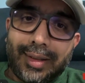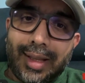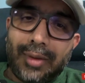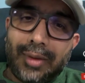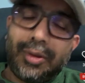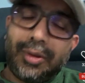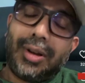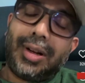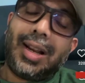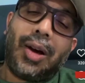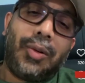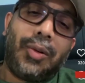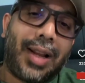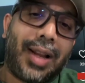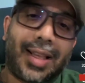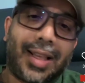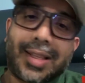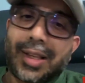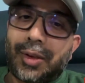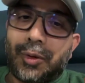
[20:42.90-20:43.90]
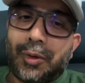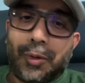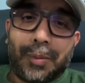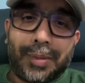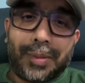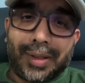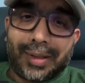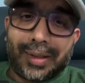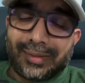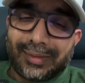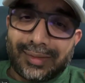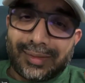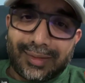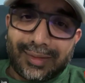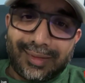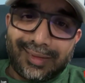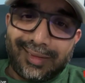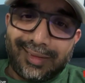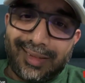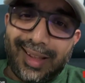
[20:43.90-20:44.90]
Now, your downlines are human.
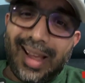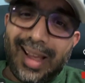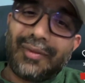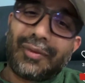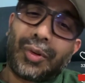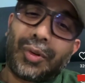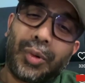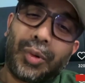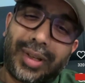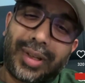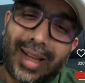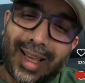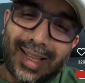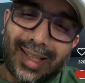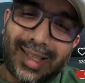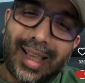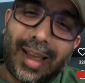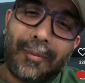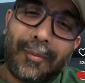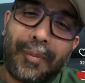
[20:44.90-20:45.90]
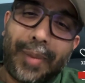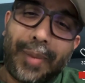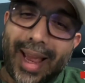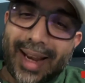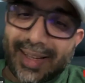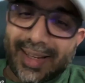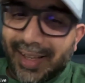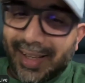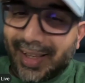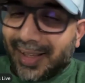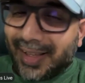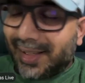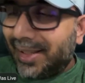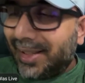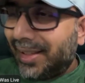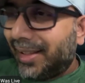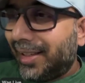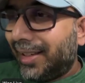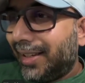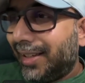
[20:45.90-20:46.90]
They have good days. They have bad
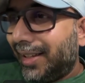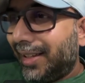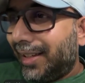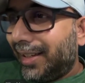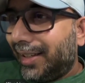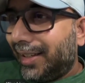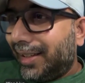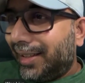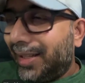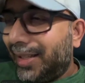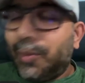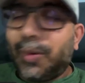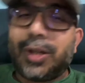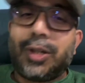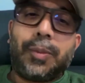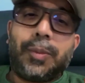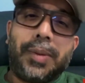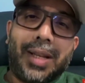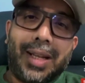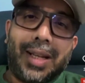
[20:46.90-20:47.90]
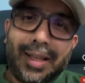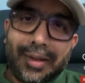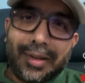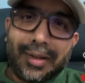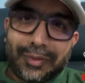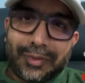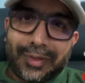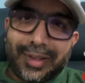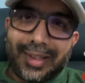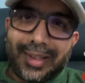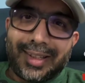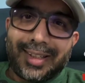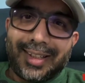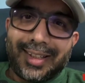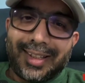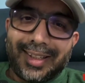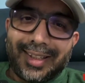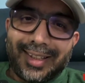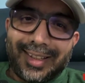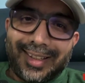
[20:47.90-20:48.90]
days. They want to be loved.
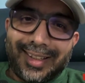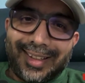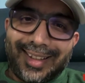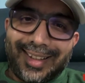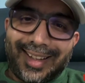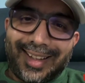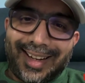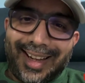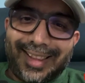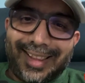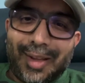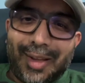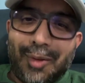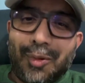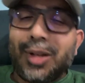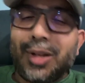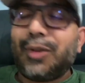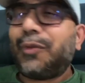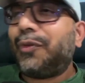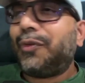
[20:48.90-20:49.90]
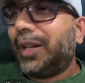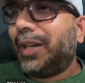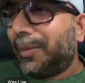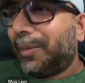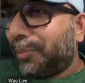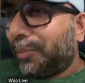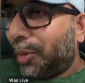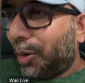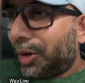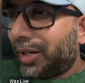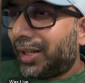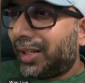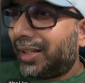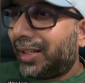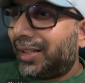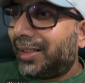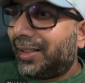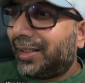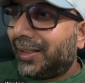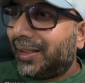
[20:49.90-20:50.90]
Alright? They want to feel important.
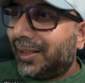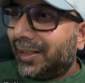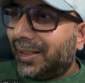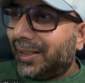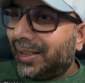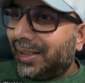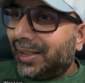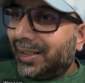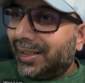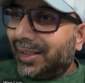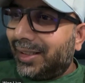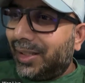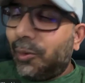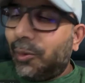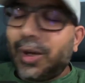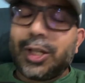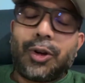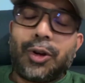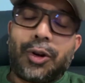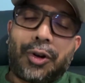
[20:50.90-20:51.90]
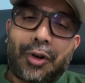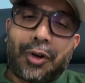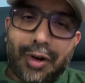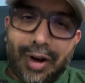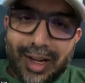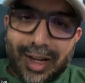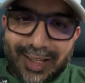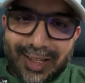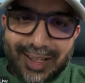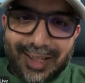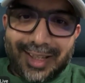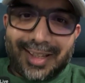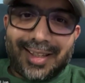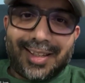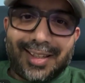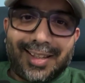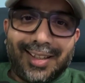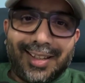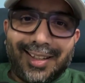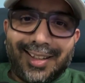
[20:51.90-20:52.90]
They want your
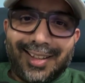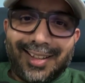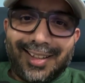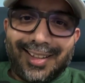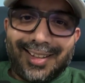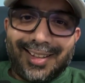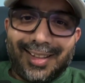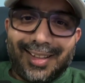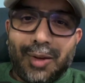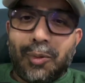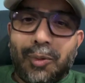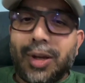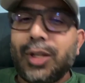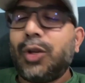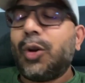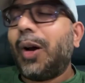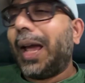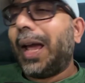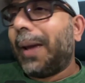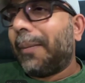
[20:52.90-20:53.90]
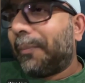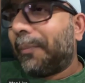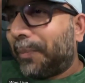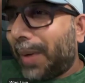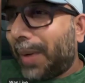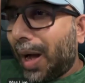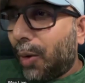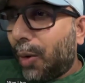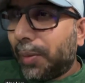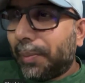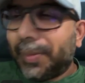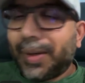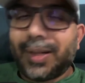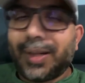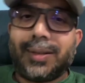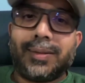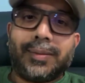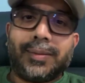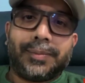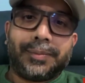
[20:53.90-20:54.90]
trust. They want your
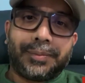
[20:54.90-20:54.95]
empowerment.